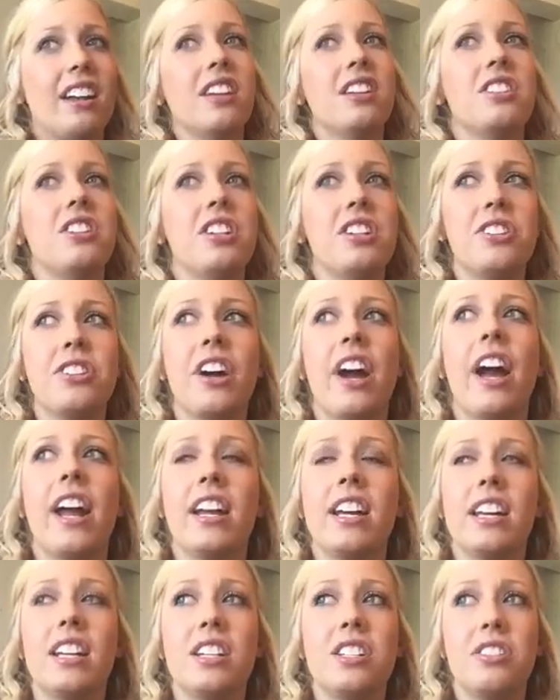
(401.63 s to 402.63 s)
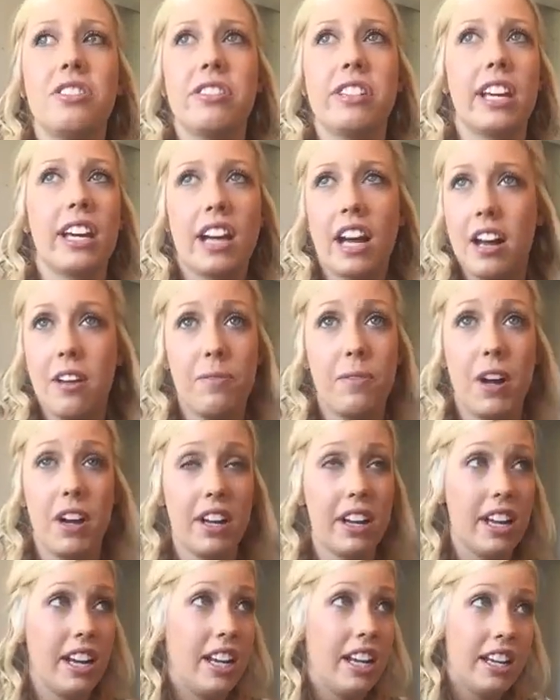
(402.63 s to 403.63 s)
She tried it and she was like, I'm
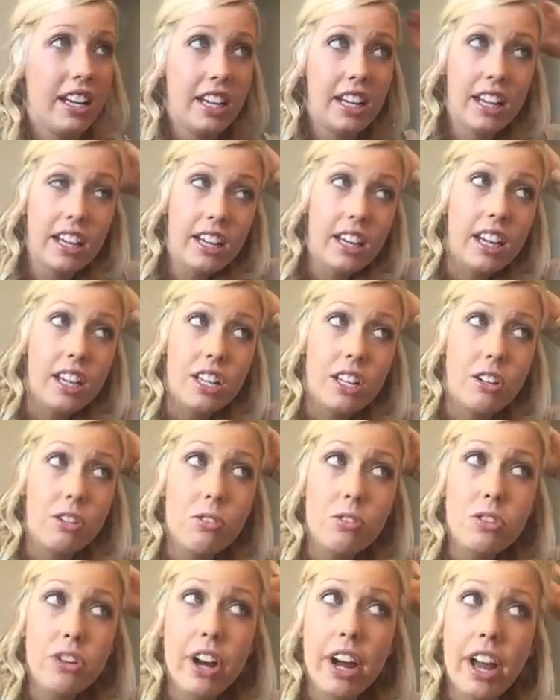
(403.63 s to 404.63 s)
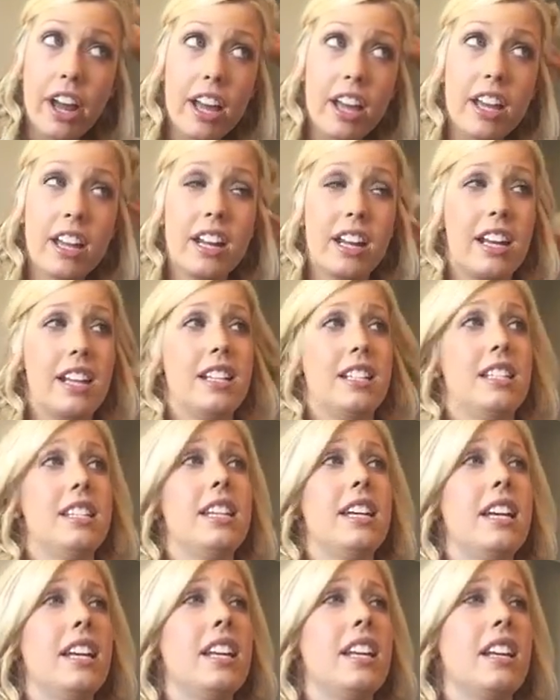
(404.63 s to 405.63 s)
not getting it. Can you try it? And I
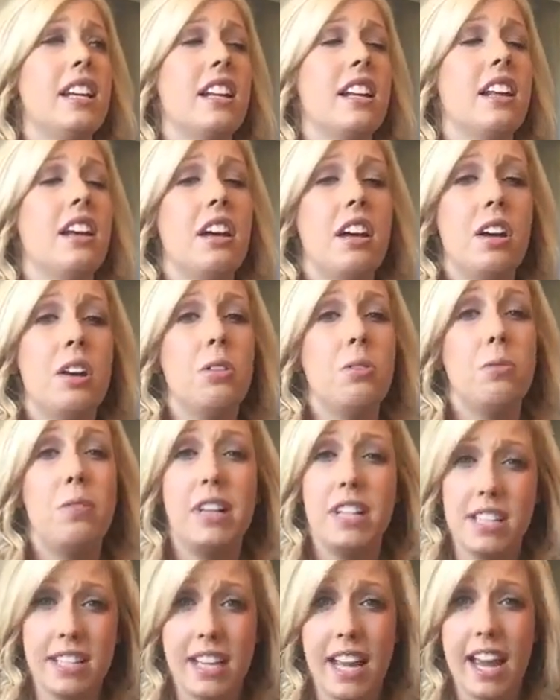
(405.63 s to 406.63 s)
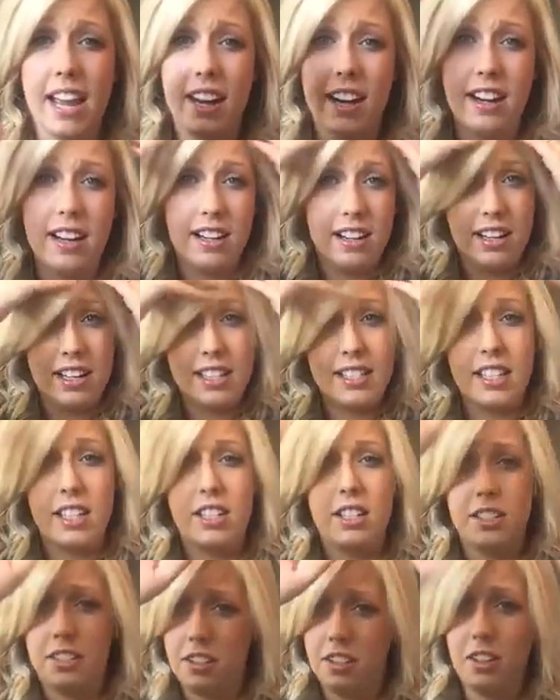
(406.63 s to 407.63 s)
did, and we just hated it. And I said,
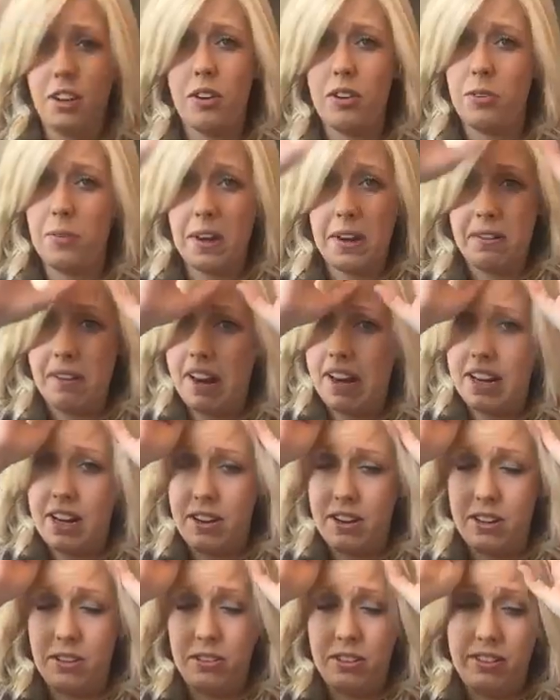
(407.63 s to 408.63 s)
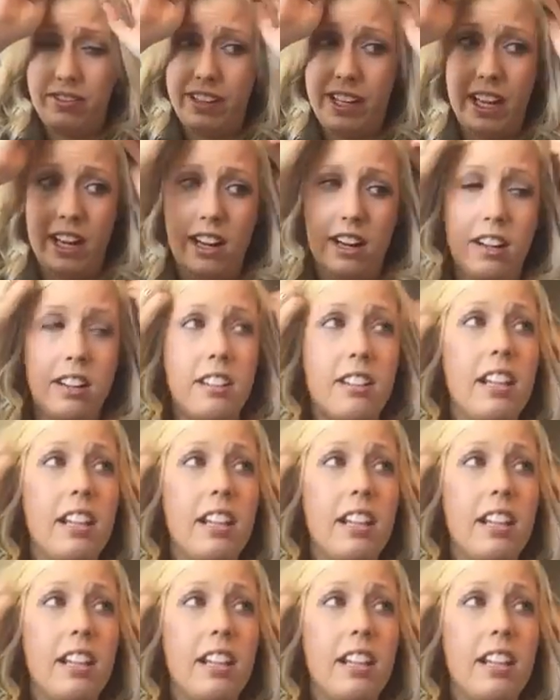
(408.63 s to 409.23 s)
just throw it away right now. I don't even care.